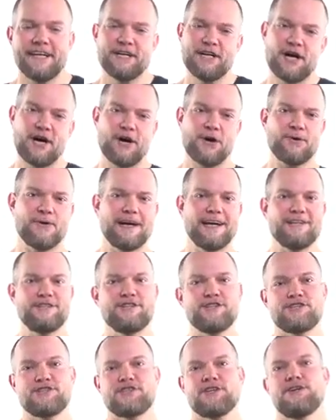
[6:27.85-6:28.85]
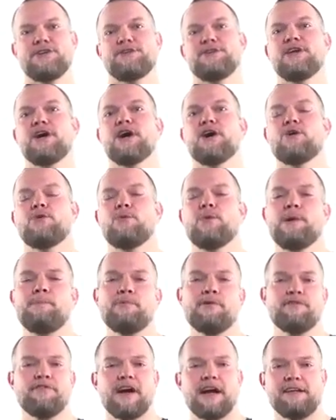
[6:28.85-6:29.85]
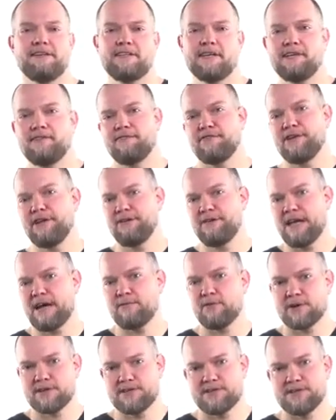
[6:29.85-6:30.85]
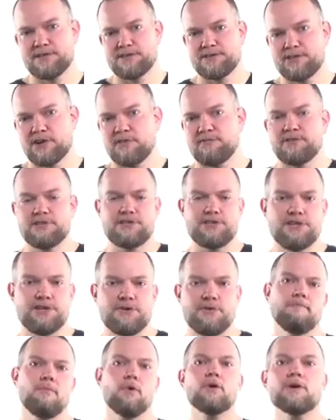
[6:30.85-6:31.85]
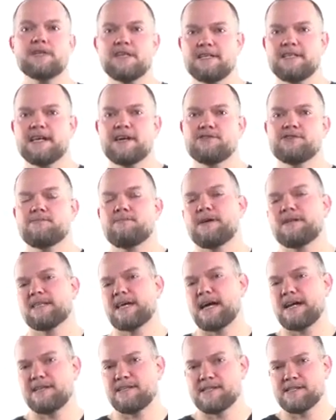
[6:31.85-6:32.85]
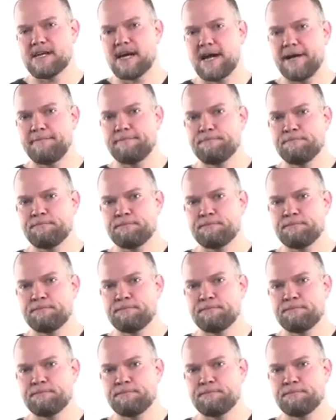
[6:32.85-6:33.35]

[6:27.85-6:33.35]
Oh, and just so you know, we provide done-for-you networks as a service too. More details about that inside.